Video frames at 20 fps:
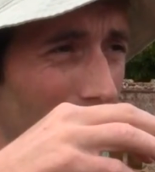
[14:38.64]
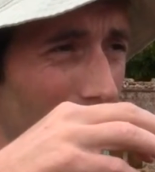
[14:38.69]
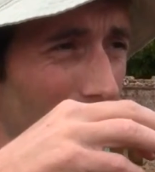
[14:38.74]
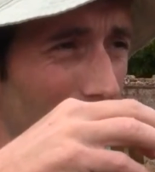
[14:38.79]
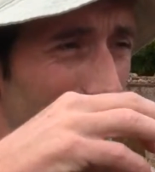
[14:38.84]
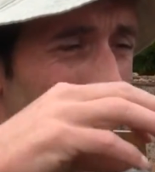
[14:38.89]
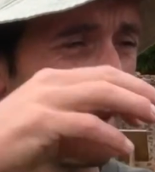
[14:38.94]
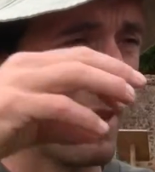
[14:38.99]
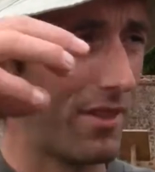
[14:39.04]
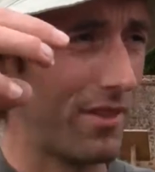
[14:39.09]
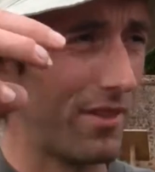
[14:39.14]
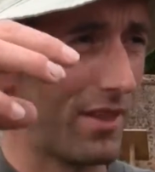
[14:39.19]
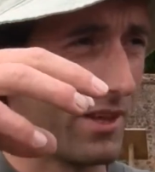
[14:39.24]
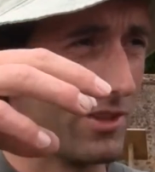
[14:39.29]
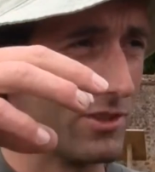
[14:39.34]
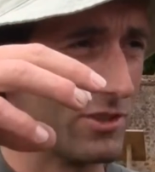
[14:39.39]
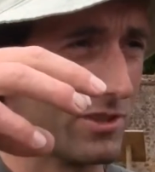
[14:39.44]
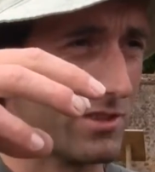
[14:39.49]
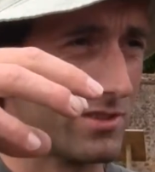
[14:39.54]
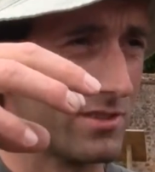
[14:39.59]
rather than
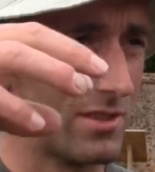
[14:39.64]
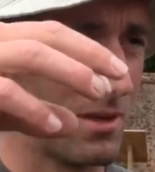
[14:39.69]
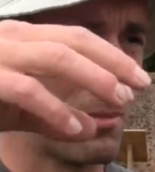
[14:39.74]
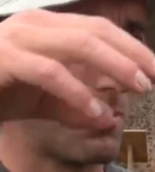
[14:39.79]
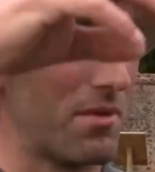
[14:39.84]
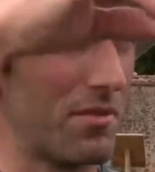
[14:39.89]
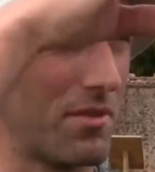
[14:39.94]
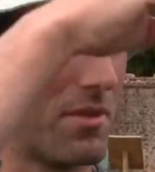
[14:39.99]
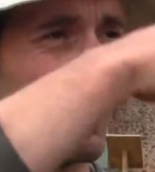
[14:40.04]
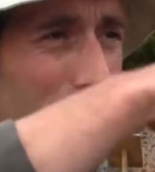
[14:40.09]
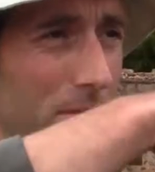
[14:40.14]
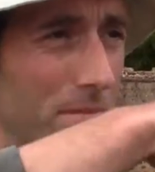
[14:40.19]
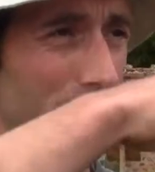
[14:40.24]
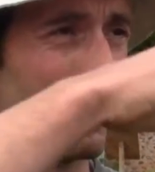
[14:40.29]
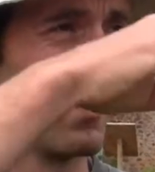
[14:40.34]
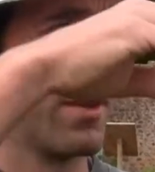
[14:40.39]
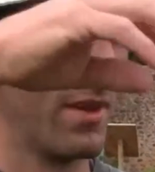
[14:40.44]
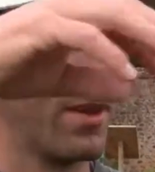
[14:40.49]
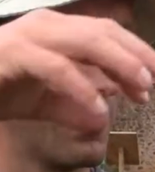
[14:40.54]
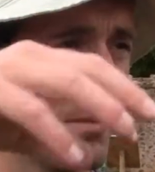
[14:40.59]
just some of them
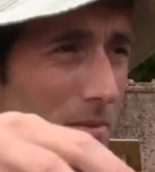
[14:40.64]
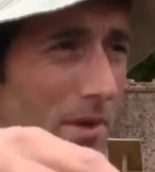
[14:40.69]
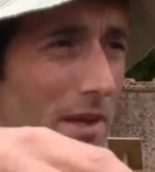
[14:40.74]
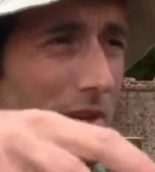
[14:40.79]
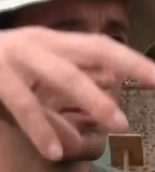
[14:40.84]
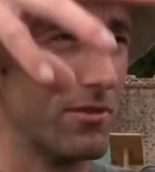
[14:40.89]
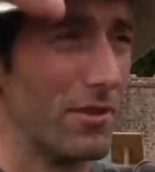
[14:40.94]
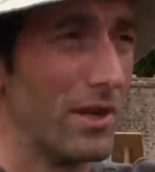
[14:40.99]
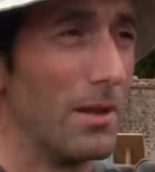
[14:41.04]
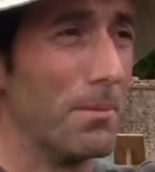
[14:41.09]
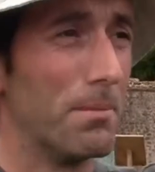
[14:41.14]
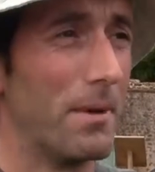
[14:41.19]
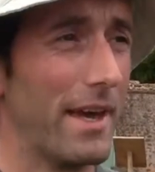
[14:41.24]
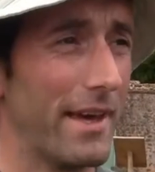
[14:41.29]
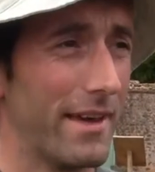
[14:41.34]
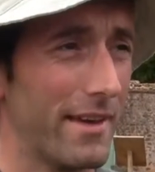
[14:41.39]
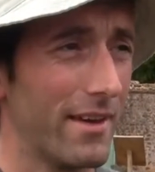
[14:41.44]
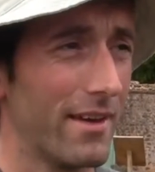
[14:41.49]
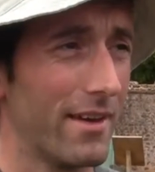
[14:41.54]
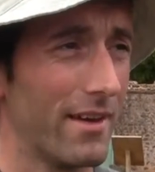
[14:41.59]
being really
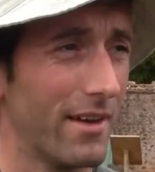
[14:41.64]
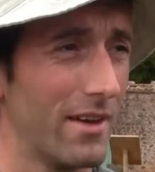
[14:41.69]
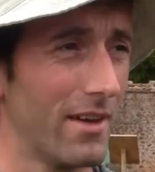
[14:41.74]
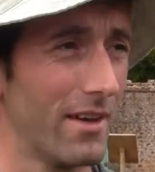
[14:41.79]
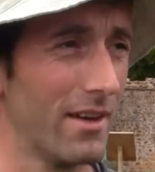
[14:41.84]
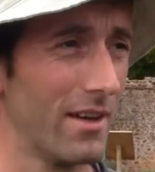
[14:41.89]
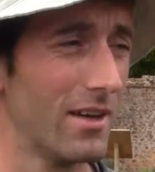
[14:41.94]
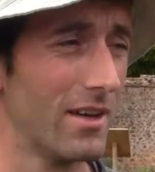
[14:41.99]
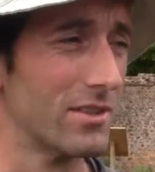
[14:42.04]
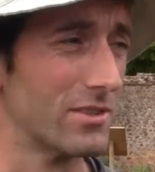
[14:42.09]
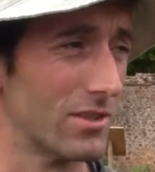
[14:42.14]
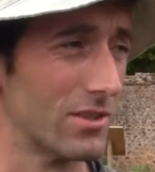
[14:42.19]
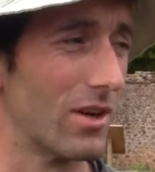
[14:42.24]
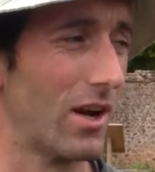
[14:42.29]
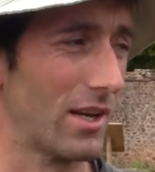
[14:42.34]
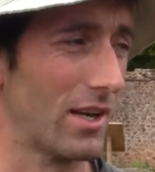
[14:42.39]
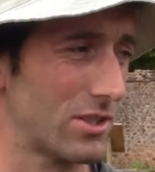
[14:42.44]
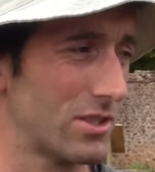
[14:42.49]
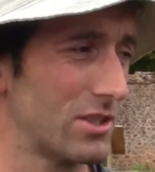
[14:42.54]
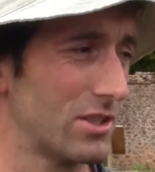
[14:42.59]
big. So
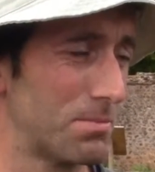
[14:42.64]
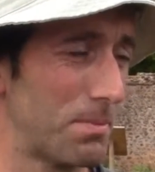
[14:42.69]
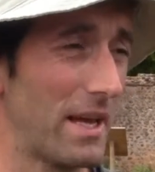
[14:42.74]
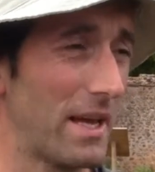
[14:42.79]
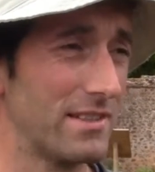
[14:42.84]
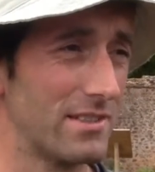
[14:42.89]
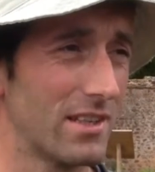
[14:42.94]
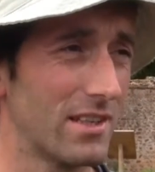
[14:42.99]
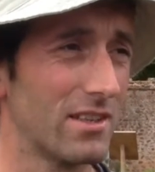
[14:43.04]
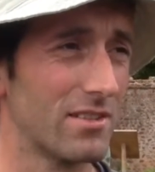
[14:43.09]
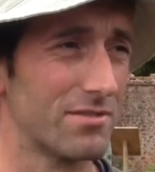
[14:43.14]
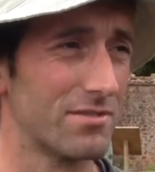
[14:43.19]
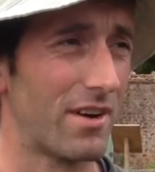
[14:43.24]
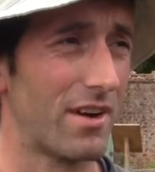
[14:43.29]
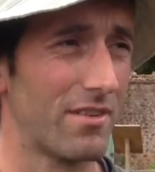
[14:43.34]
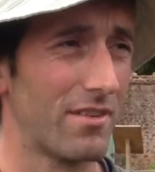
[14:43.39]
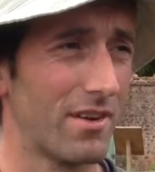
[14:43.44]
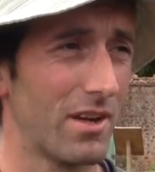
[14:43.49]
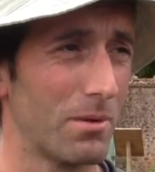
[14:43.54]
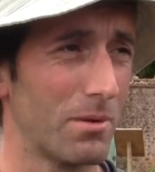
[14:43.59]
actually spacing is
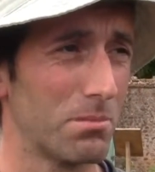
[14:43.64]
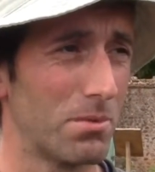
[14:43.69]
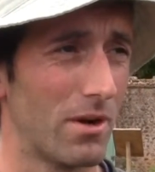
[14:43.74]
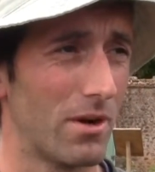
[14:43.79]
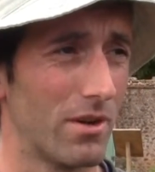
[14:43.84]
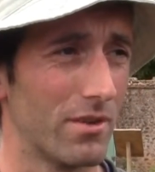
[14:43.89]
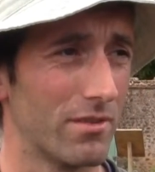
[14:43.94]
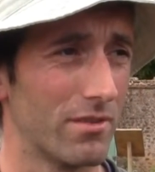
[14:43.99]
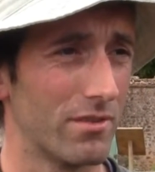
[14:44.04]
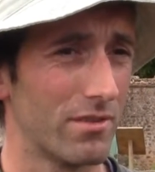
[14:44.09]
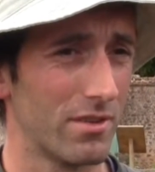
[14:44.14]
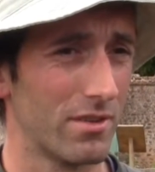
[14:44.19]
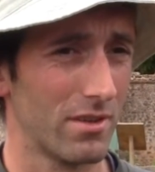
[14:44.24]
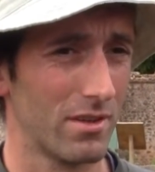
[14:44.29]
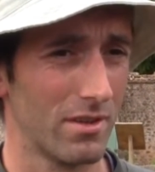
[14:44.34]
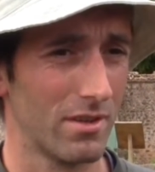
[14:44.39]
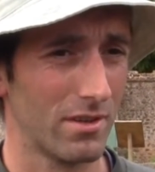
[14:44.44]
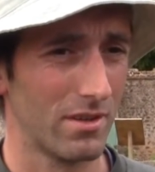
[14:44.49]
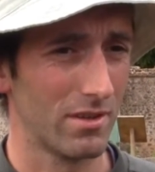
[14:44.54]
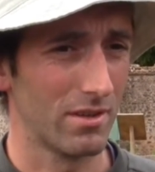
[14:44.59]
very, very important.
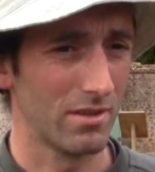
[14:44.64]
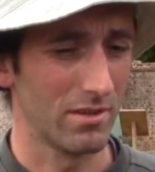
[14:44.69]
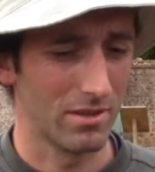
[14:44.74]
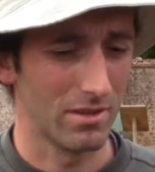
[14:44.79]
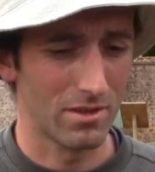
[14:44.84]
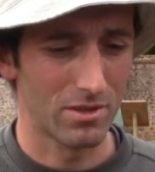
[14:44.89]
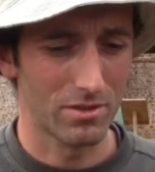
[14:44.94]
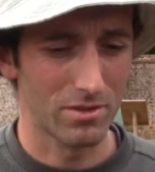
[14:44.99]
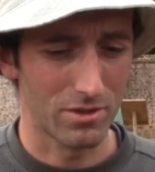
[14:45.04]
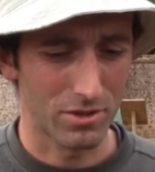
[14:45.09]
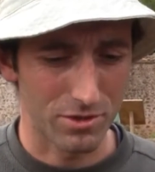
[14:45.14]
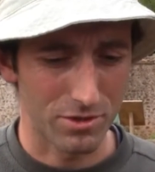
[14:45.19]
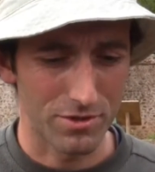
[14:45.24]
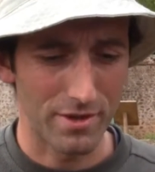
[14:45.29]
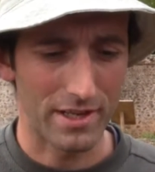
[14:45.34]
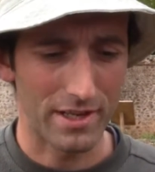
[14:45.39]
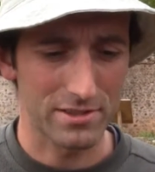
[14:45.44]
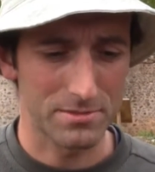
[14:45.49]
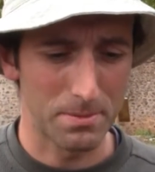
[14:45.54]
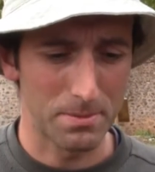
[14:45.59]
Okay. You know, the
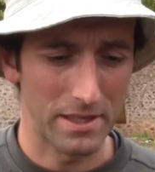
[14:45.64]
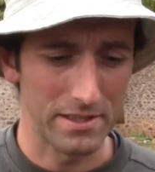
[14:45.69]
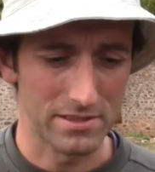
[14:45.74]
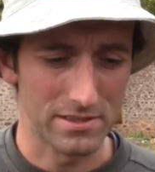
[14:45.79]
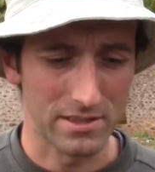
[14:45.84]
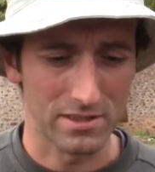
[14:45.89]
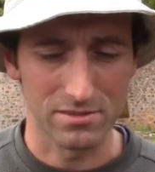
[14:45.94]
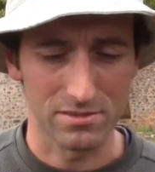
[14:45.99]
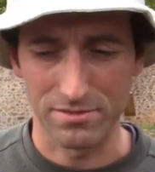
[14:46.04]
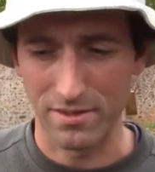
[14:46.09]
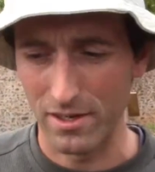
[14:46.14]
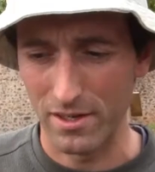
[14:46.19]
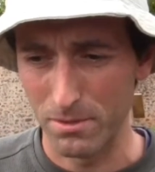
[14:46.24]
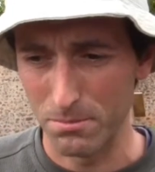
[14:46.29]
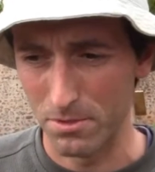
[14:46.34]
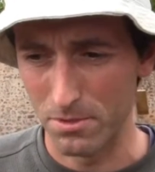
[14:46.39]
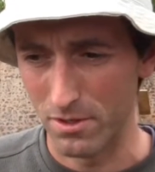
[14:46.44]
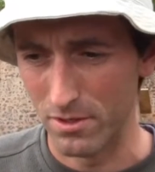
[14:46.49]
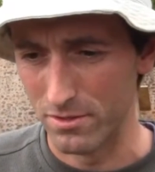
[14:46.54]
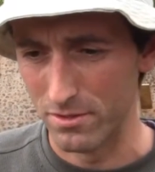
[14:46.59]
correct spacing is very
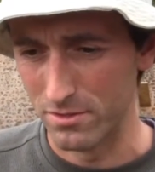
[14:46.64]
important.